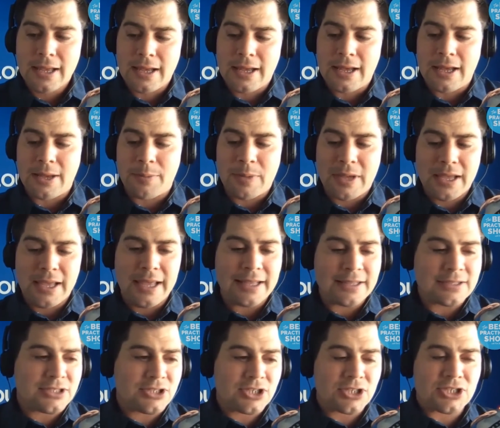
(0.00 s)
Um, Absolutely.
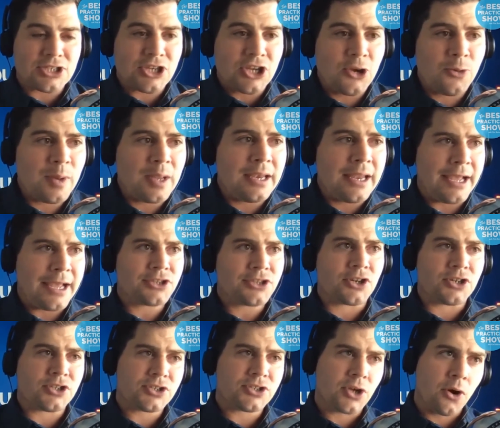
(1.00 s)
Um, it's just human
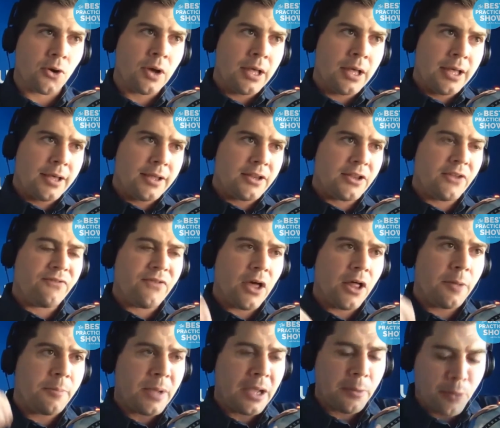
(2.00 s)
nature. So
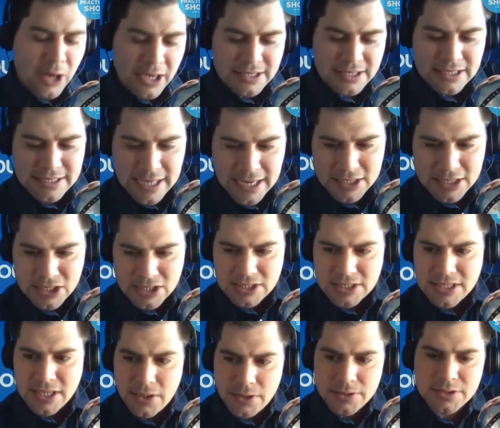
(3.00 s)
developing
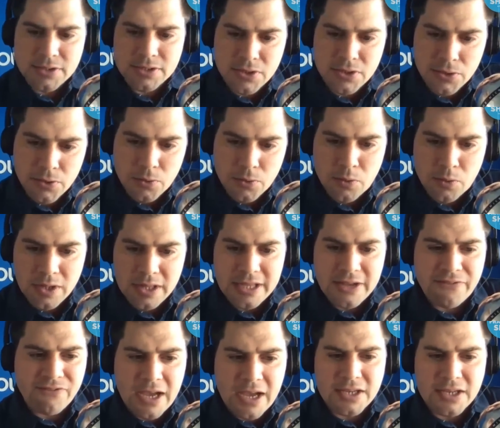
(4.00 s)
presentation skills to
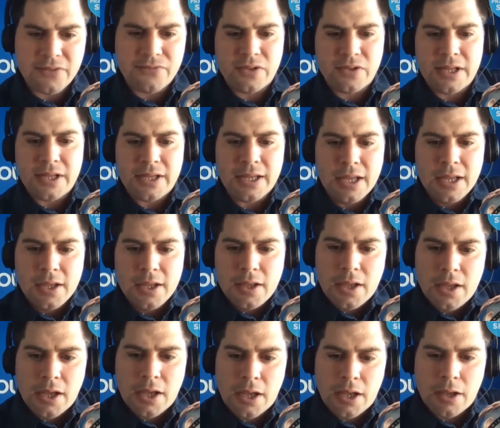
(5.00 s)
really effectively
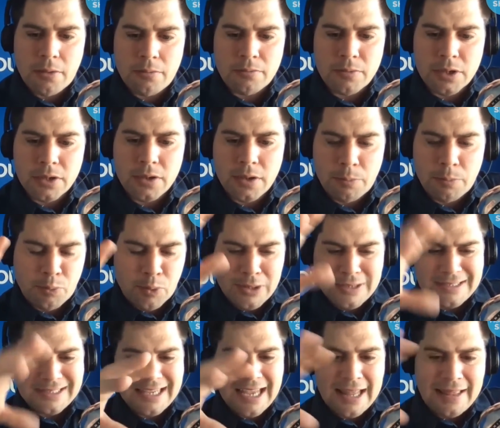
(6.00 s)
um,
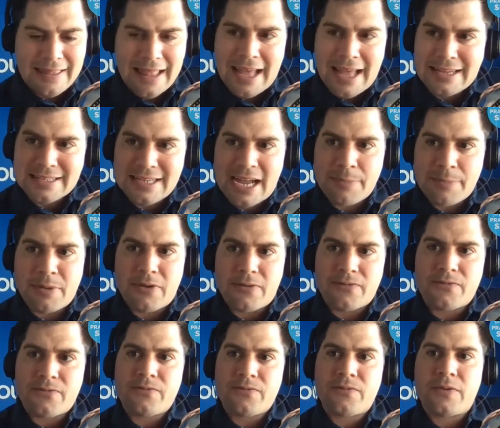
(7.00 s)
present that
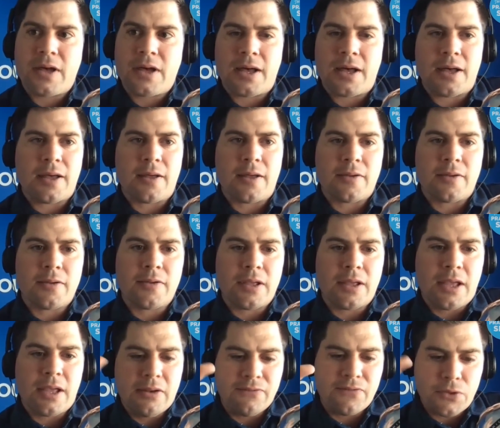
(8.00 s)
type of uh,
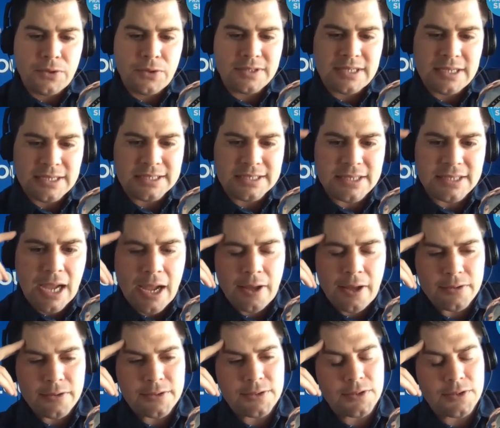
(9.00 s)
influencing
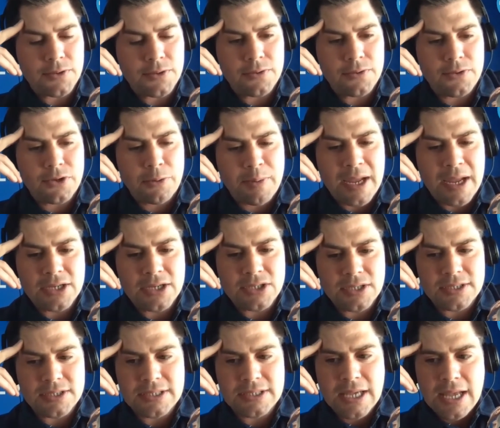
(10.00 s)
style to your
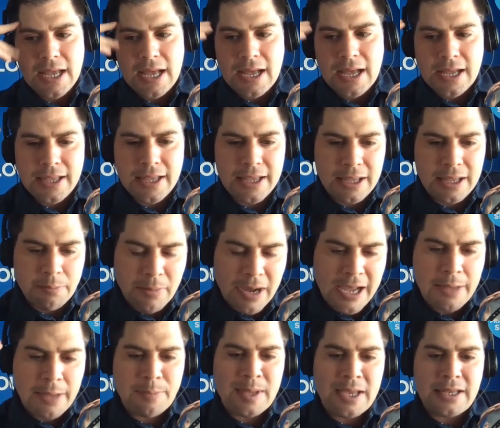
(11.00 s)
patients,
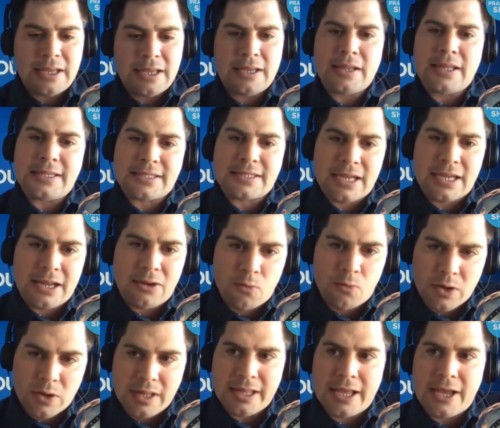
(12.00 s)
in my opinion, is going
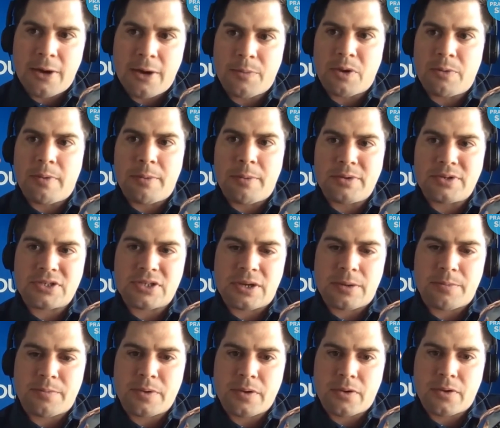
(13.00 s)
to really help your
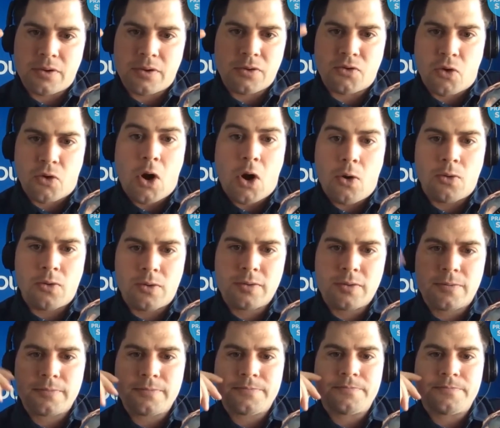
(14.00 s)
membership
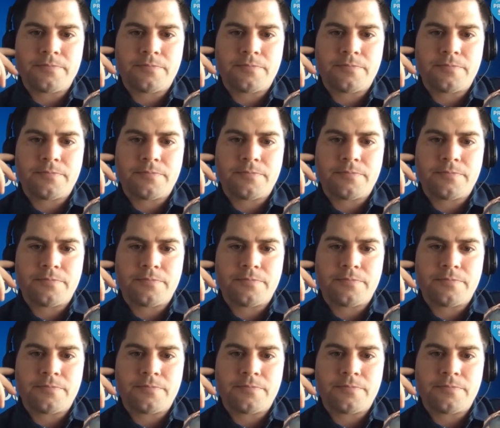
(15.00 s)
grow.